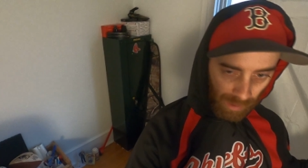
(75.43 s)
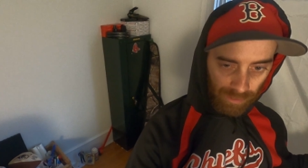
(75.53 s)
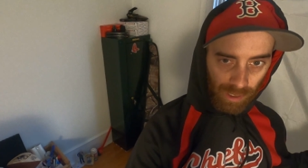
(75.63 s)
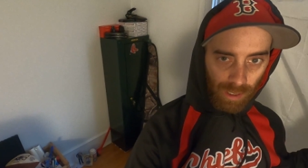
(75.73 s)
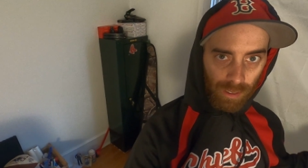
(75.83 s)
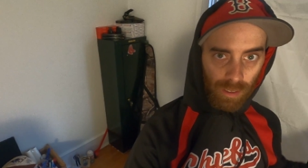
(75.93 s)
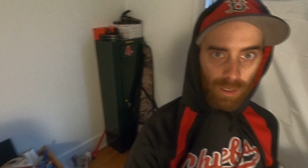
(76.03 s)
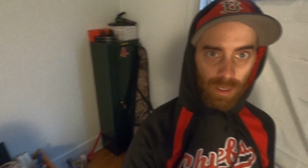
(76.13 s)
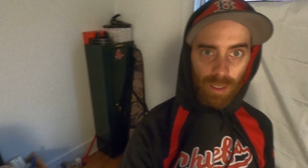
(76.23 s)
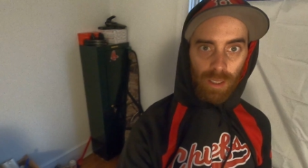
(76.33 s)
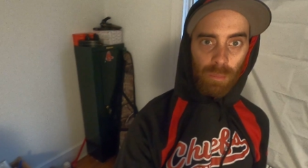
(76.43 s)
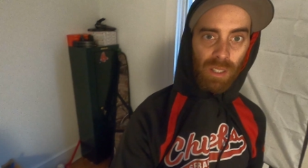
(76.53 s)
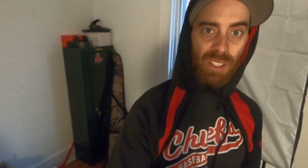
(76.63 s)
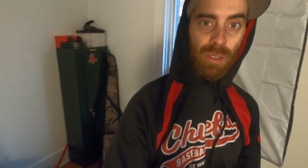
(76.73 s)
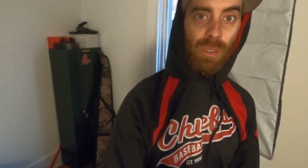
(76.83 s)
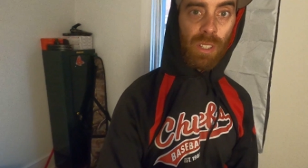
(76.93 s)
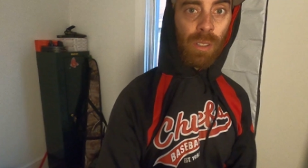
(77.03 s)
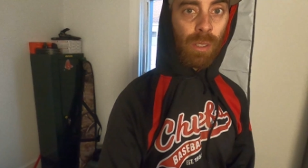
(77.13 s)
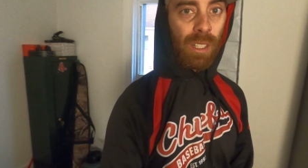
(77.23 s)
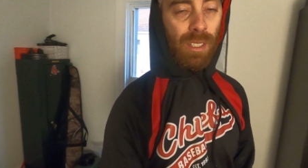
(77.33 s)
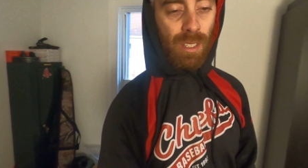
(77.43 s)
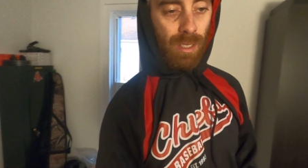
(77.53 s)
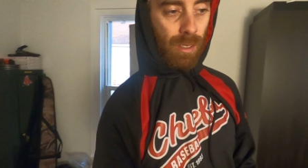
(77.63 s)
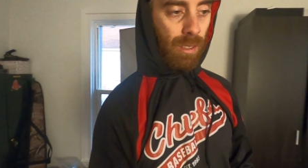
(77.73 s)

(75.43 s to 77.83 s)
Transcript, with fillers: but I've got my studio lights,